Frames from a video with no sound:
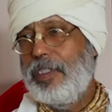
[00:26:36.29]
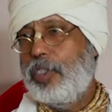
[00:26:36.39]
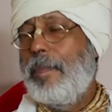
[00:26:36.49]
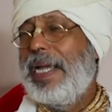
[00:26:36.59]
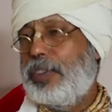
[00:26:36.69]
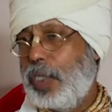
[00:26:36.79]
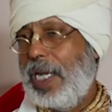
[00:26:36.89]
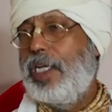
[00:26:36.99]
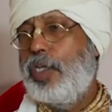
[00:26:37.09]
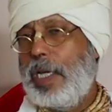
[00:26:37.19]
So
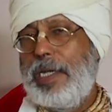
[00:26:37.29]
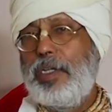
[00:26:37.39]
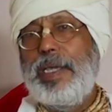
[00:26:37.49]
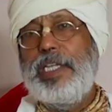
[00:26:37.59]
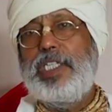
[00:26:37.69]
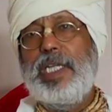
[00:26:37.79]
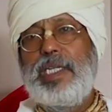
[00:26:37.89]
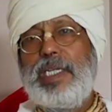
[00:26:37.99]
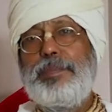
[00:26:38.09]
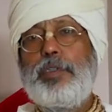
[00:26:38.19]
material
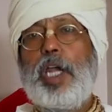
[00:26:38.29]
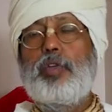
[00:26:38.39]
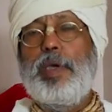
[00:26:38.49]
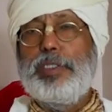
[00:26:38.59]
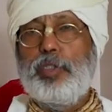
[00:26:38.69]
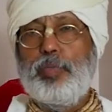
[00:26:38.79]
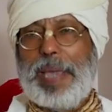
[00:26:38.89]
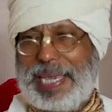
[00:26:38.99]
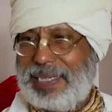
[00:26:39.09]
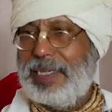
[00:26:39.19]
education, if not going to
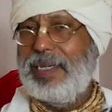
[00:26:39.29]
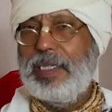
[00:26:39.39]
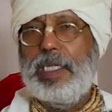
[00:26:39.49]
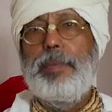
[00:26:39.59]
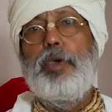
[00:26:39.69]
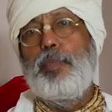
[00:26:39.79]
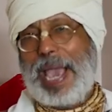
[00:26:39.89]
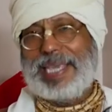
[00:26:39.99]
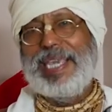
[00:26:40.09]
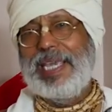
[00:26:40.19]
back, give you
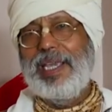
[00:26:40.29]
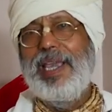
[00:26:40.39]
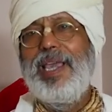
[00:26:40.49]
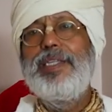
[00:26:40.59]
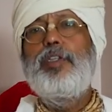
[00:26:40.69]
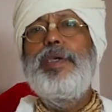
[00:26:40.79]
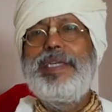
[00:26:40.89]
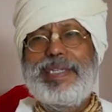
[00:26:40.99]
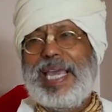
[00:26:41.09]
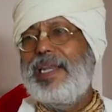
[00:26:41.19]
backing, so
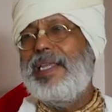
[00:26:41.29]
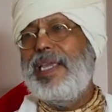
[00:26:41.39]
you, can